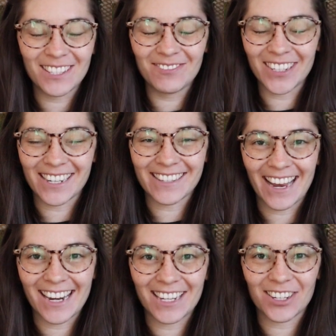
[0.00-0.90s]
super
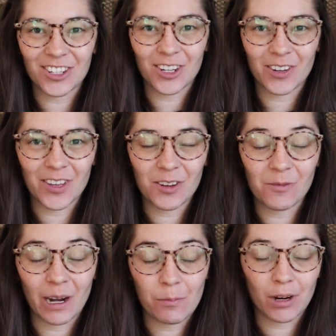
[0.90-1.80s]
excited to show you
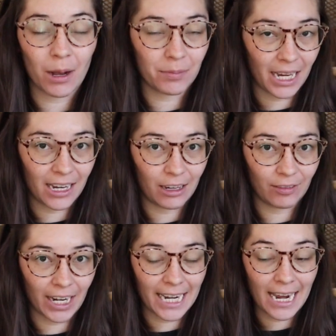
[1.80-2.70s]
what I'm propagating right